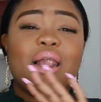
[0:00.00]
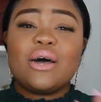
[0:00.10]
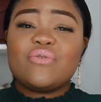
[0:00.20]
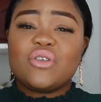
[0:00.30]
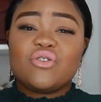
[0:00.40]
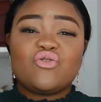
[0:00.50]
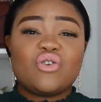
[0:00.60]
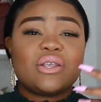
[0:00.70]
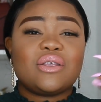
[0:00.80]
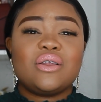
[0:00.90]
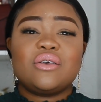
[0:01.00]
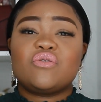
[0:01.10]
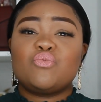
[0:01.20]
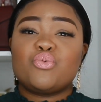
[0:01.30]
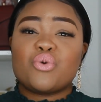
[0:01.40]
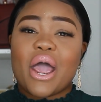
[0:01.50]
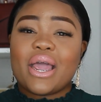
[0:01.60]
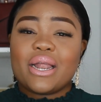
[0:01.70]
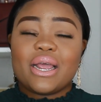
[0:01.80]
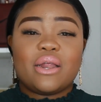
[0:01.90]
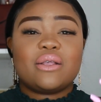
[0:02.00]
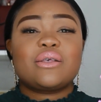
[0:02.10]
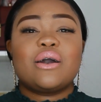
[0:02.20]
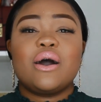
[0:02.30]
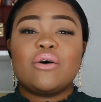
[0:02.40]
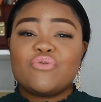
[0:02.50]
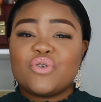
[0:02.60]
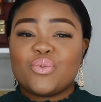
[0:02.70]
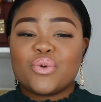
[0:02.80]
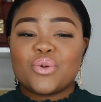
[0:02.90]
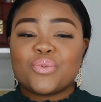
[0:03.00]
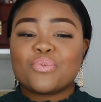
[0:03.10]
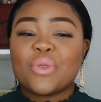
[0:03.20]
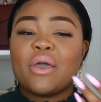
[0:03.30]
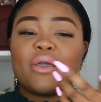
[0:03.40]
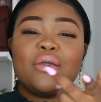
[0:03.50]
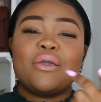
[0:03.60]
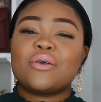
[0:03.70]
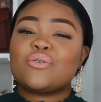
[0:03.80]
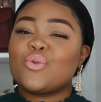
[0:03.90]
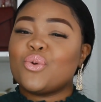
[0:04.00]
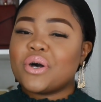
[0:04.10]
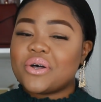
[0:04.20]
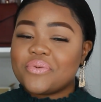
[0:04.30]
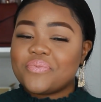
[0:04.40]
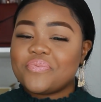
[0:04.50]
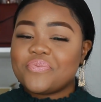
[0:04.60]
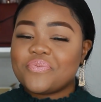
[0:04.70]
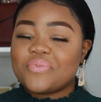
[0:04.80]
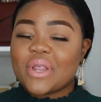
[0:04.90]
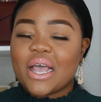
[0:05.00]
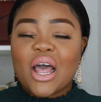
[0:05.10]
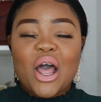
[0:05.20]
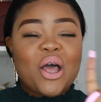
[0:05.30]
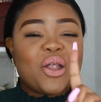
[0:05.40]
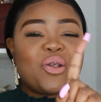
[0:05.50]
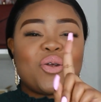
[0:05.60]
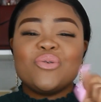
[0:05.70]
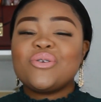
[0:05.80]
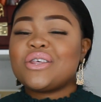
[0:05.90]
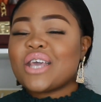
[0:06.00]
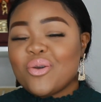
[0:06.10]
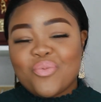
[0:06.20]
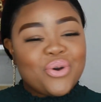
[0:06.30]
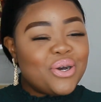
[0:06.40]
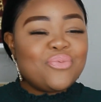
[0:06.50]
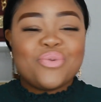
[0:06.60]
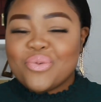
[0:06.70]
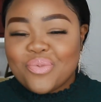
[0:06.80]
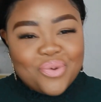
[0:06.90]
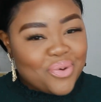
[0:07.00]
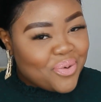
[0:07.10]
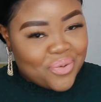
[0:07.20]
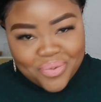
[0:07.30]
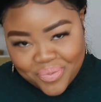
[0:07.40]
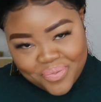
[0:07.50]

love this dress. It is bright, it is comfortable. Guess what? No shapewear, boo boo.